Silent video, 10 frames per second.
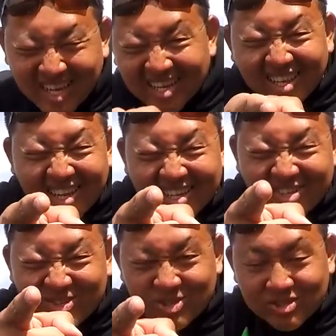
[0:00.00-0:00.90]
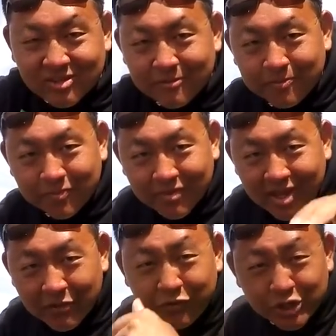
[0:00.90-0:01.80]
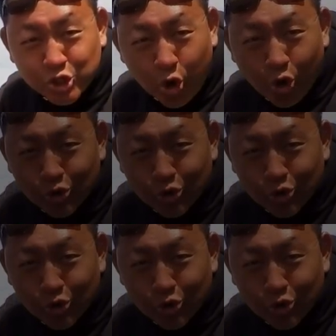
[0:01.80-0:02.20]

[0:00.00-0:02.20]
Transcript: Tie lines and fish on.